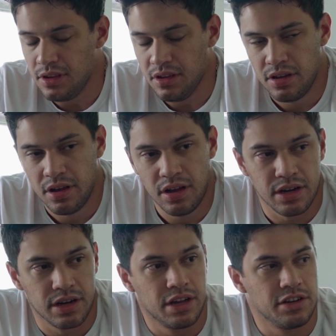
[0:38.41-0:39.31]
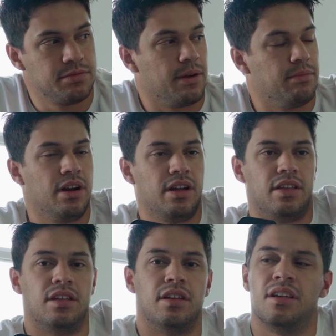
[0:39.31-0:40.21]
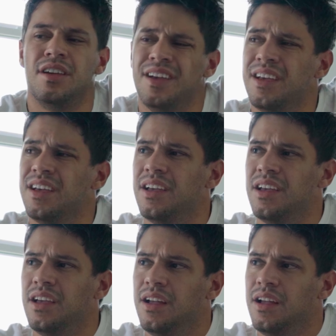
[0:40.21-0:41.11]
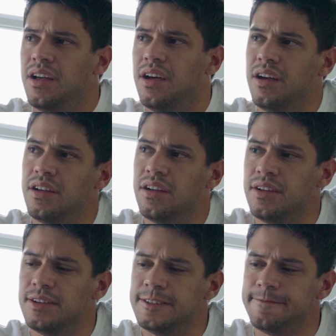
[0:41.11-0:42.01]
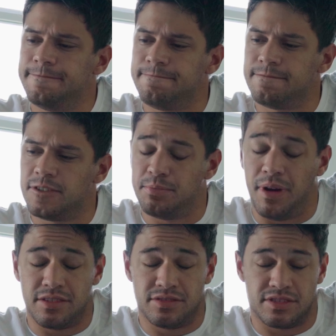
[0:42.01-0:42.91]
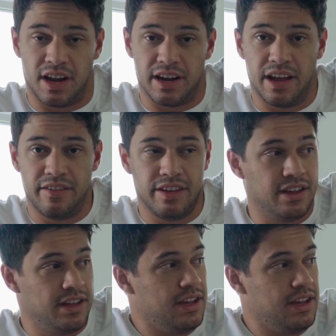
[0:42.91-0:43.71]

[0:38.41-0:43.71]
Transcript: I gotta catch my breath. This box is kind of heavy.